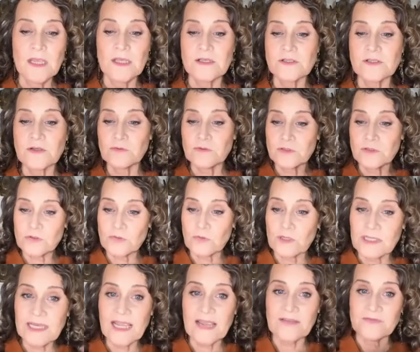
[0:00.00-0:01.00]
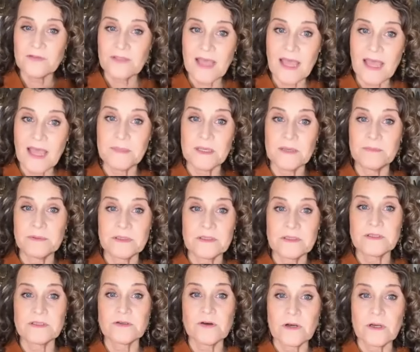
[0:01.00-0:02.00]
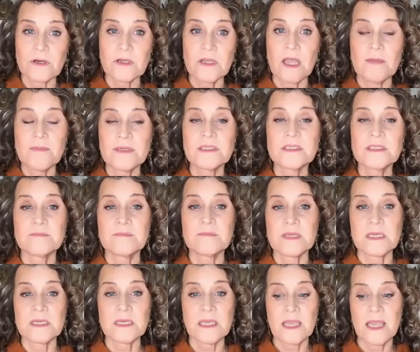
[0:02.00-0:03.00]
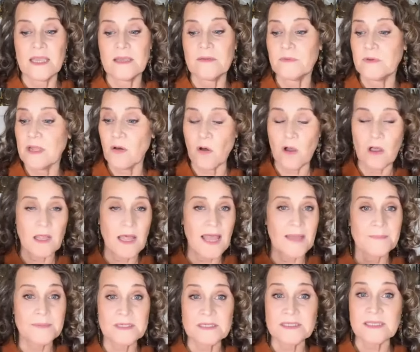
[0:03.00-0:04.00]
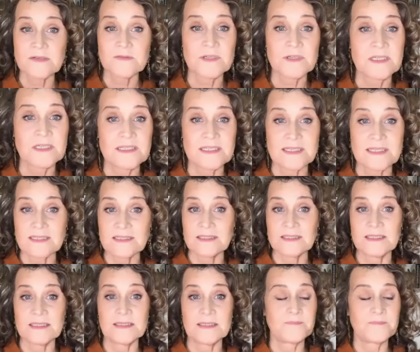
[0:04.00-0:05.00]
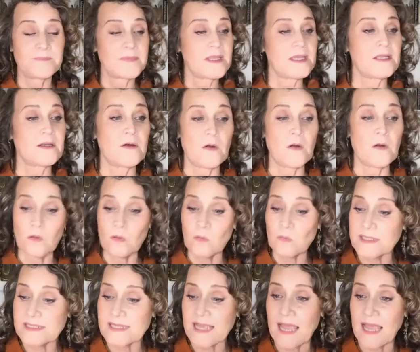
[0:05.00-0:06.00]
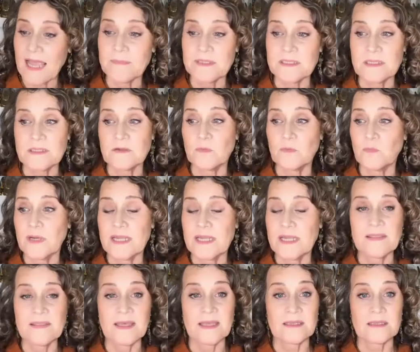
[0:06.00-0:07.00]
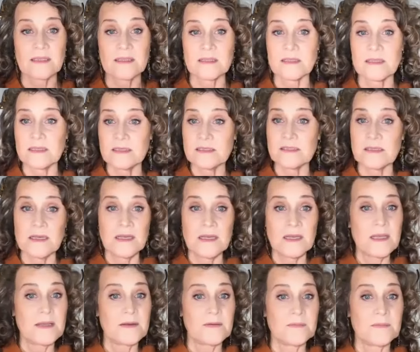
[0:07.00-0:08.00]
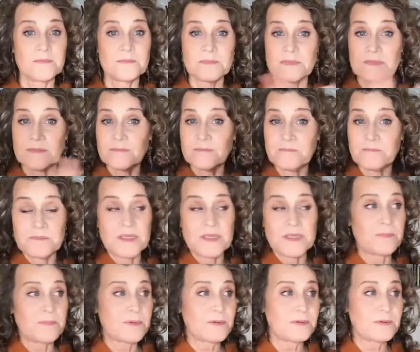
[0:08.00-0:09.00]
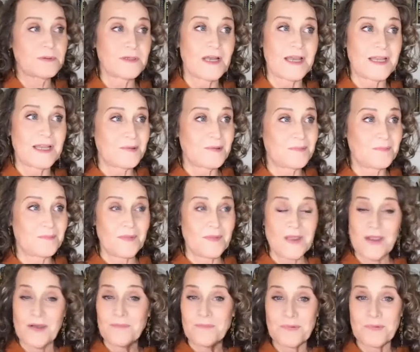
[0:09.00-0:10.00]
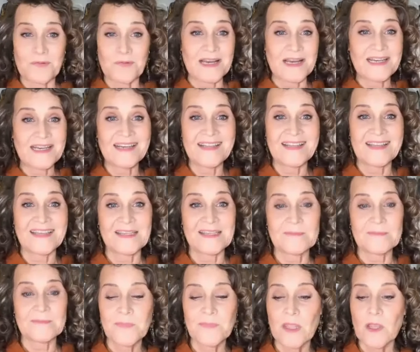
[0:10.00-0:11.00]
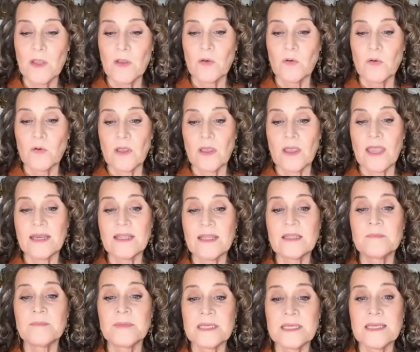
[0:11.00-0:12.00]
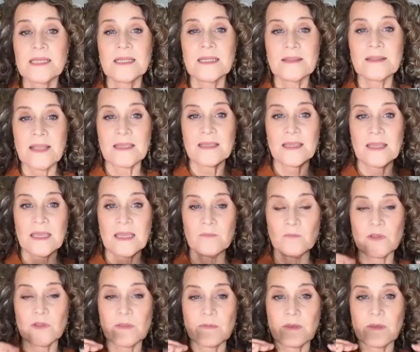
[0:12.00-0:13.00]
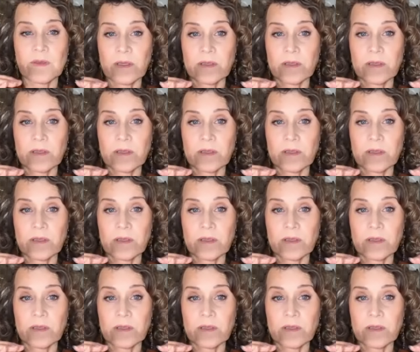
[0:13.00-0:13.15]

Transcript: So shortly after that, people just started coming to me. It all happened synchronistically. It always happened in a way that these people kind of paraded in. And in the beginning, they came with